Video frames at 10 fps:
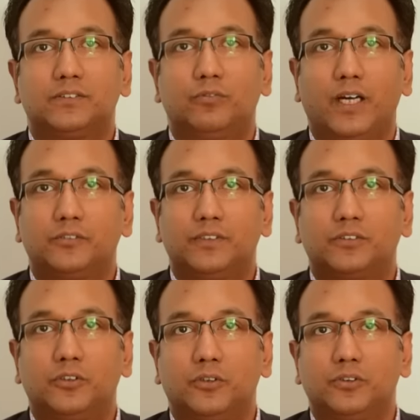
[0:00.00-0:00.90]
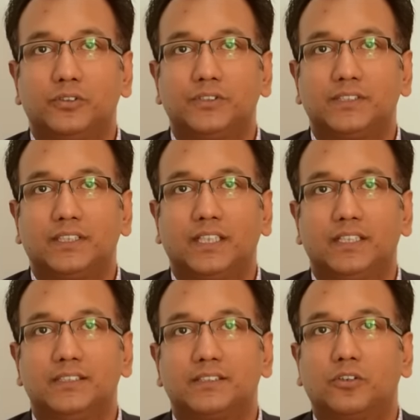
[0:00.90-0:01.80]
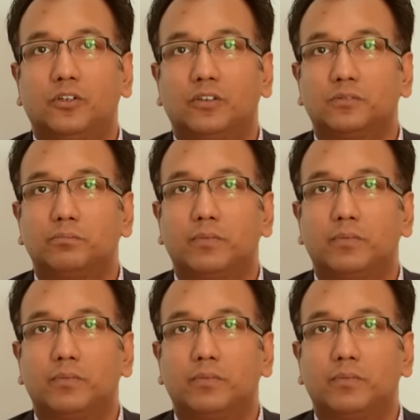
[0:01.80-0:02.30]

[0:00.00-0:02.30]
one of the course is called